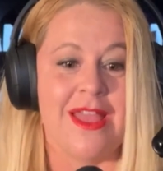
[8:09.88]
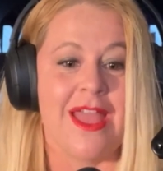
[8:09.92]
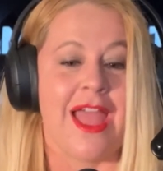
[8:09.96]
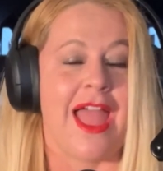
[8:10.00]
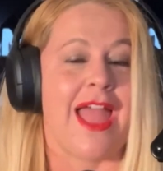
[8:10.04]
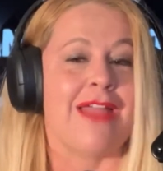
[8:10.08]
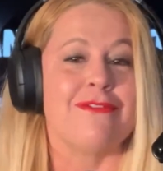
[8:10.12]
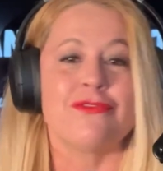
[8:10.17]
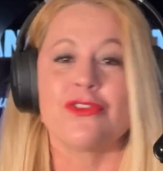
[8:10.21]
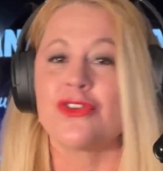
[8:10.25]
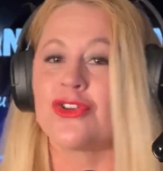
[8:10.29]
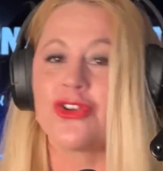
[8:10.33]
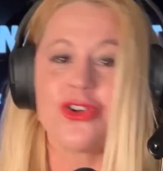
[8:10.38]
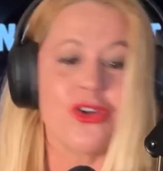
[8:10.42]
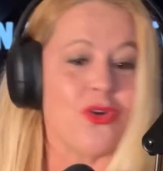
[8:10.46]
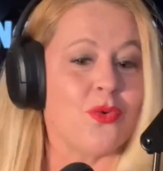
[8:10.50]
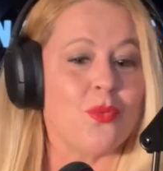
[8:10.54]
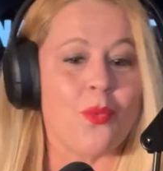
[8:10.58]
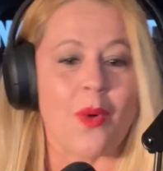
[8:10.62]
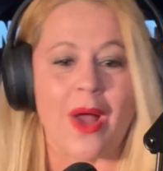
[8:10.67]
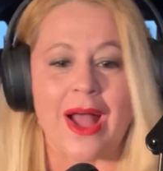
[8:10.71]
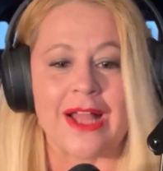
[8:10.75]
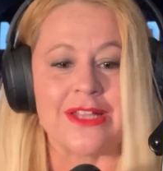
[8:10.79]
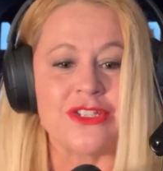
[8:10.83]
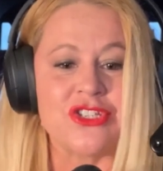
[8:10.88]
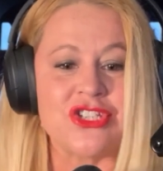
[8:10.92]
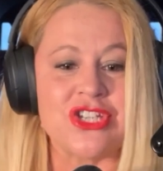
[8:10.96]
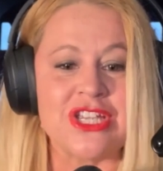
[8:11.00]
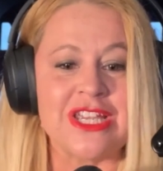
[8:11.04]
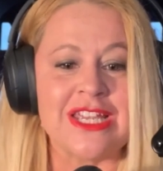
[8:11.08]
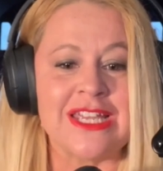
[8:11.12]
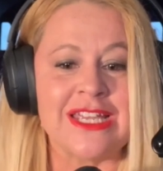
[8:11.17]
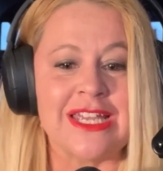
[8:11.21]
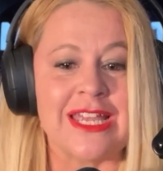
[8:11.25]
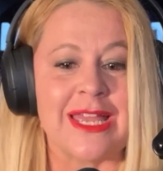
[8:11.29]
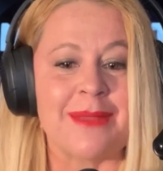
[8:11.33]
Every girl
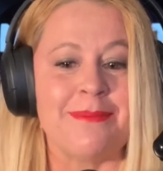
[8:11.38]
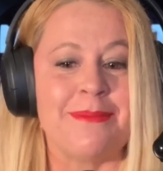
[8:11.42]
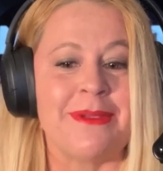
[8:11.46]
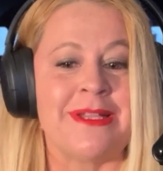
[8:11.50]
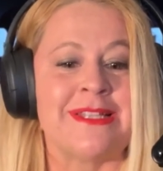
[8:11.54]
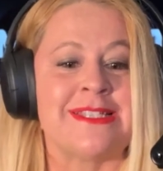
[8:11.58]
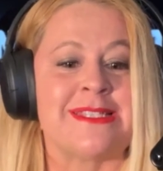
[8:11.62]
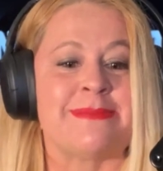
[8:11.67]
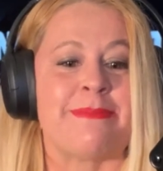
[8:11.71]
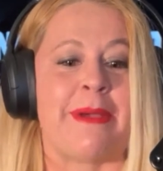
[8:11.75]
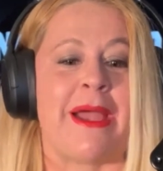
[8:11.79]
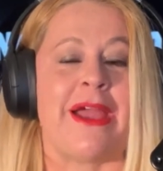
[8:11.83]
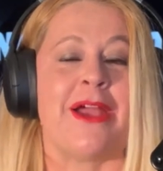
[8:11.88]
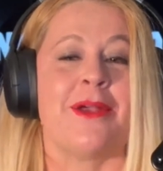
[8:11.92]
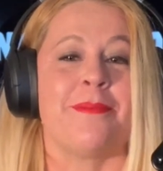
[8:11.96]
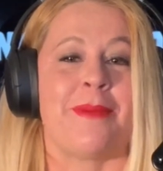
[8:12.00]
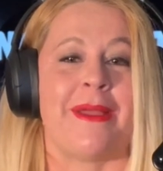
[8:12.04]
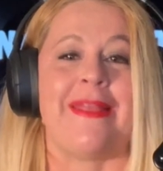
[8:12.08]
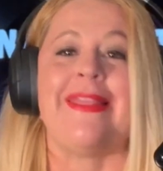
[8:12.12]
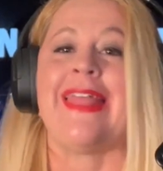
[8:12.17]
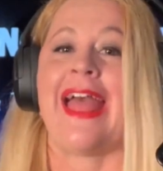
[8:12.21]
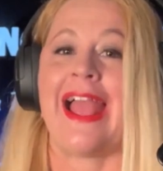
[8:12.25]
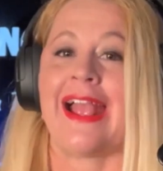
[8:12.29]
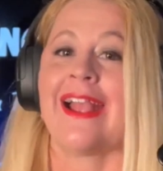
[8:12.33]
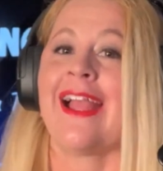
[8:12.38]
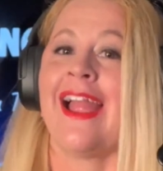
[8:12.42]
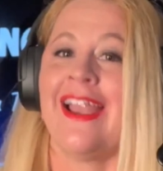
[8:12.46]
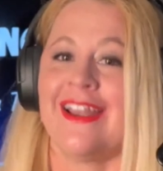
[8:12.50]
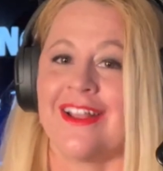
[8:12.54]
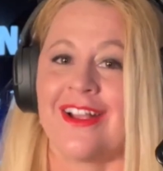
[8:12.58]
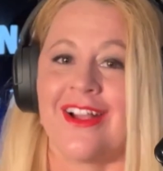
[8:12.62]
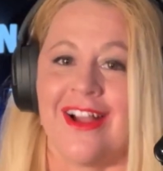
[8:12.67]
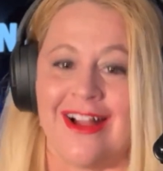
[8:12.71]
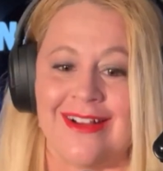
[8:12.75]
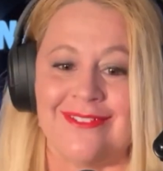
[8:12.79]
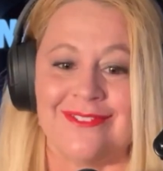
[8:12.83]
watching can be inspired by that kind
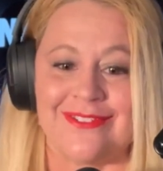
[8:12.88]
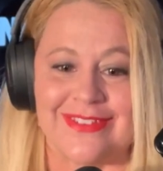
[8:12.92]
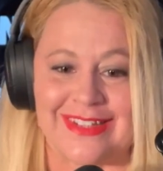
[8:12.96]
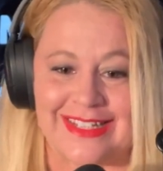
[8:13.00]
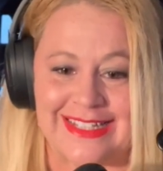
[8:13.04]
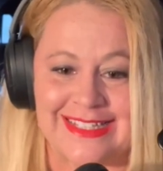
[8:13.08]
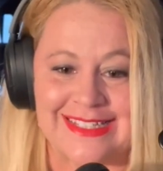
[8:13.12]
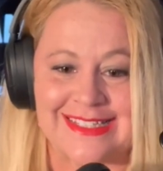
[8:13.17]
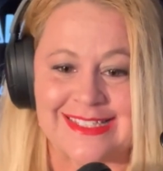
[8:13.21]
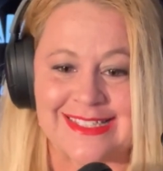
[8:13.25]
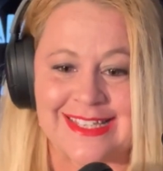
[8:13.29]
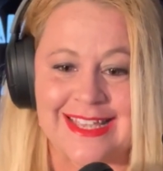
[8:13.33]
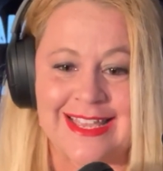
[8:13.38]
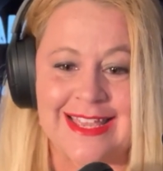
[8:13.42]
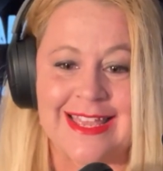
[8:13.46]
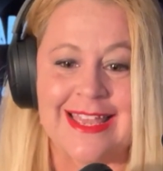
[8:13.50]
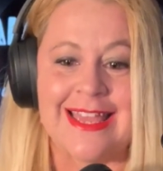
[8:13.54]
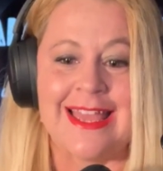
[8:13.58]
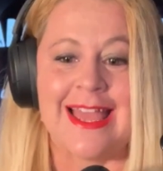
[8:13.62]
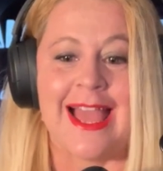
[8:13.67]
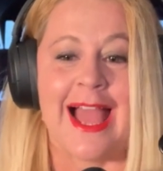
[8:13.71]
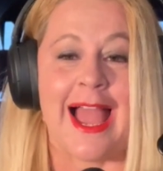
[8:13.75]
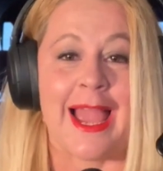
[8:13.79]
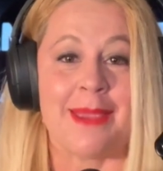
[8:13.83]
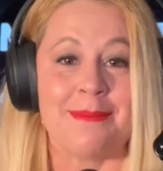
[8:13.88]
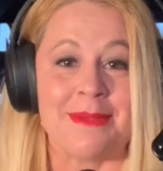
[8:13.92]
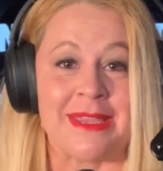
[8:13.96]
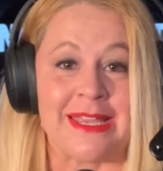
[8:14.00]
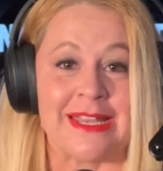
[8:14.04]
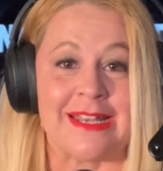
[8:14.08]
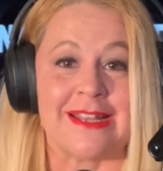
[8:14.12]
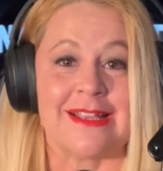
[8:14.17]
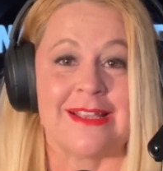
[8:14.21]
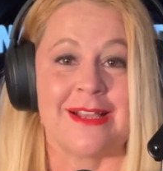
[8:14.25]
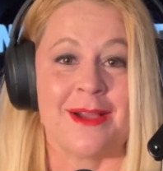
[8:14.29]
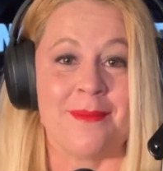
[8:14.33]
of confidence. I
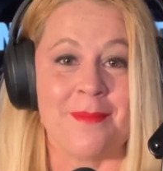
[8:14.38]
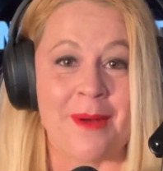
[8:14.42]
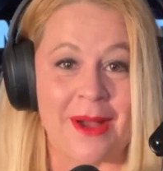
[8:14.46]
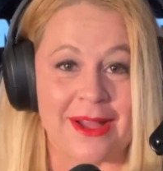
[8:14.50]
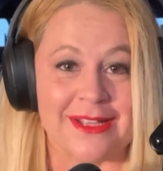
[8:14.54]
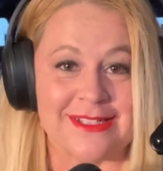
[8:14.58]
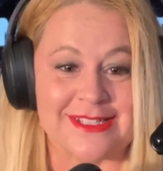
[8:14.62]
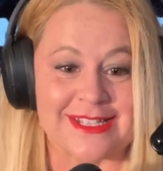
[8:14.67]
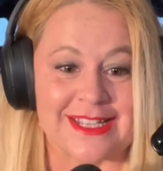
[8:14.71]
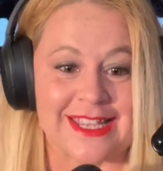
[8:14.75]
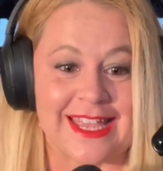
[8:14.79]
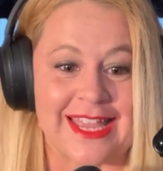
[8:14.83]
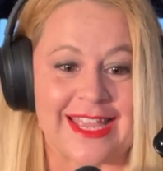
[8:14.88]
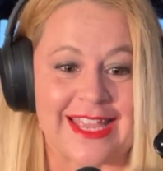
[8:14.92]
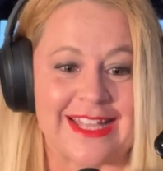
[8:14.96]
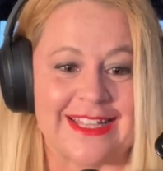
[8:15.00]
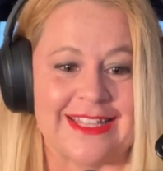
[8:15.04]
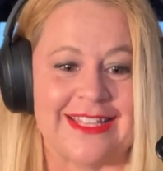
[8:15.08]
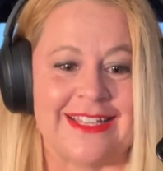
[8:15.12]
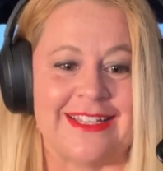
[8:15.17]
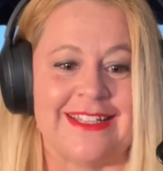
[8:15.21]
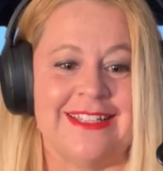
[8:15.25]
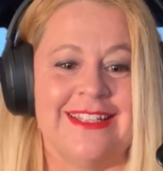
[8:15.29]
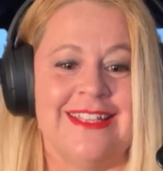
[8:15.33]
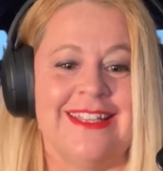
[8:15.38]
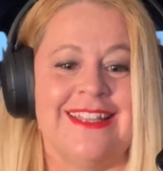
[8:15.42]
mean, come on, Dakayla.